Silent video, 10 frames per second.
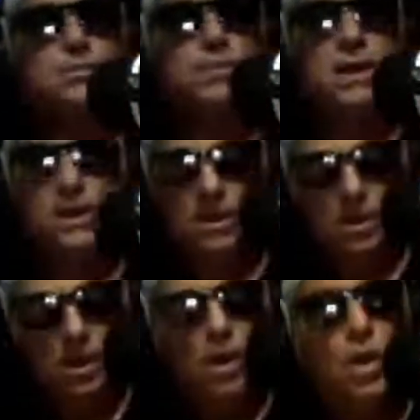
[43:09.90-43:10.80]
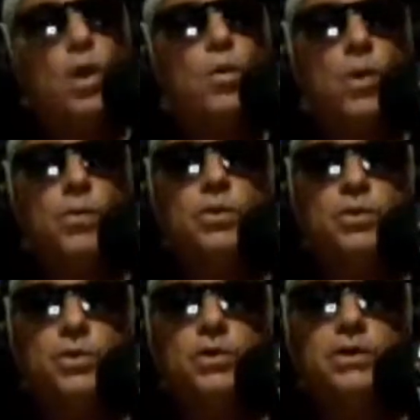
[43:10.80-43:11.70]
man, what we're
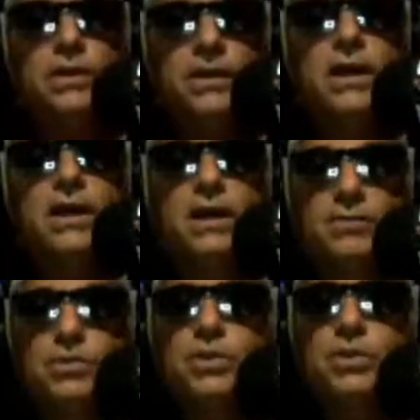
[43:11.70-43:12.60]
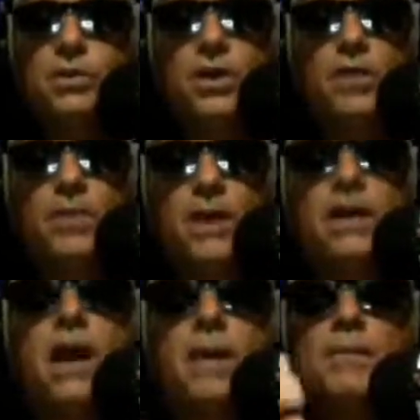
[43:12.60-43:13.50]
doing in the daggum studio, man,
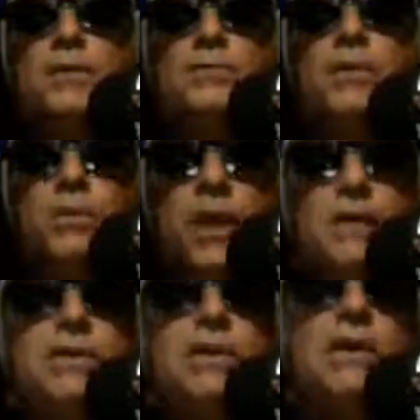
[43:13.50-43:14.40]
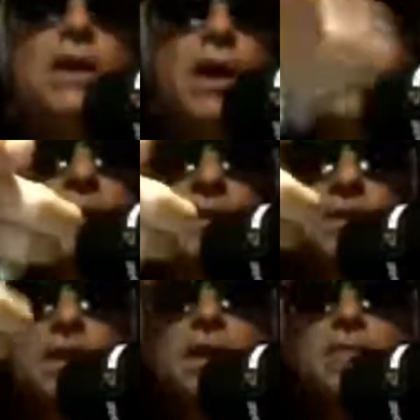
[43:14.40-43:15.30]
and how much fun we're having. I wanted to
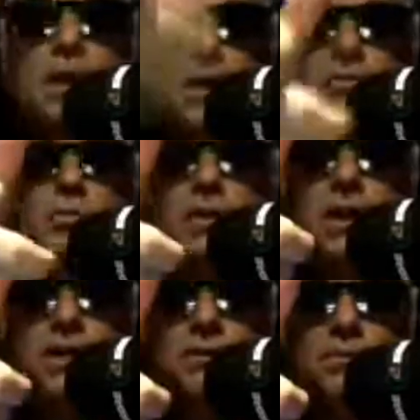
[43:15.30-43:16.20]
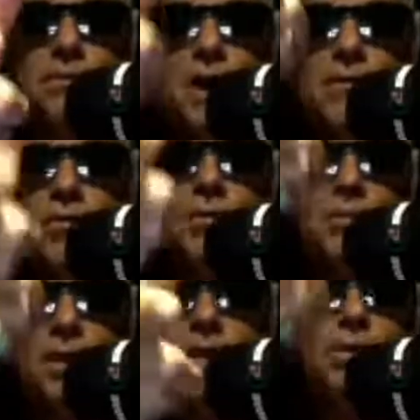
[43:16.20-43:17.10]
say, if you haven't playing, haven't been
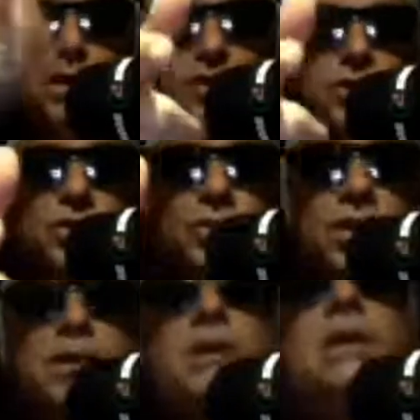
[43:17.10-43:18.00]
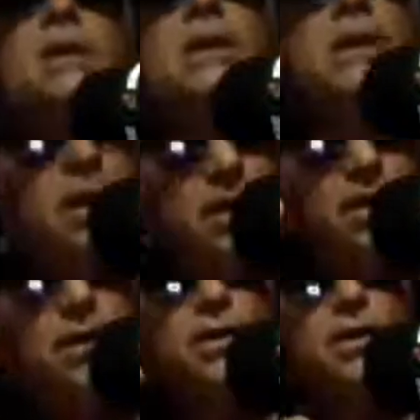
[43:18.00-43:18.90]
playing your instrument, get in
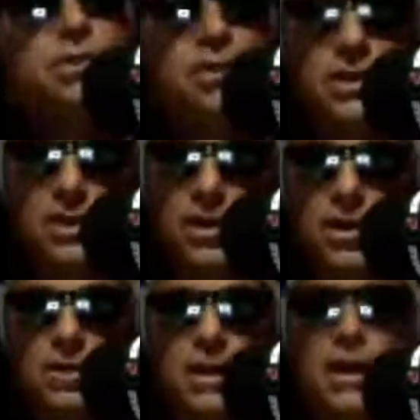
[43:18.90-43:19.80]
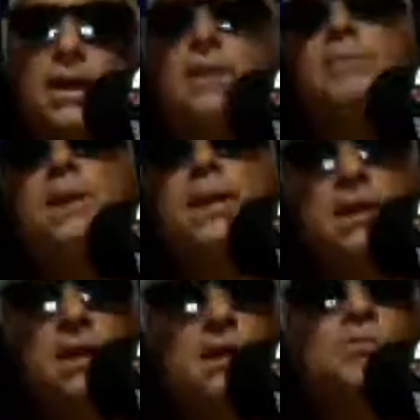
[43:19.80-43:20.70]
there, get your guitar, man, pick it
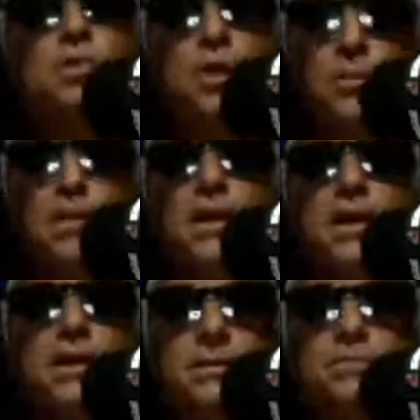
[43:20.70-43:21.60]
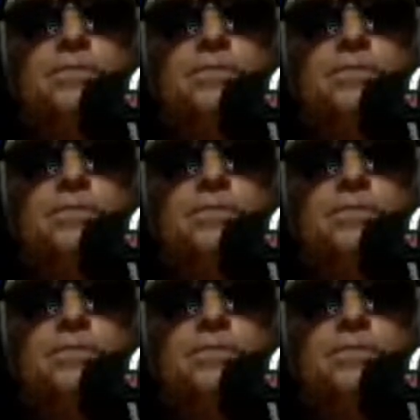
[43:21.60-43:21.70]
up, start playing.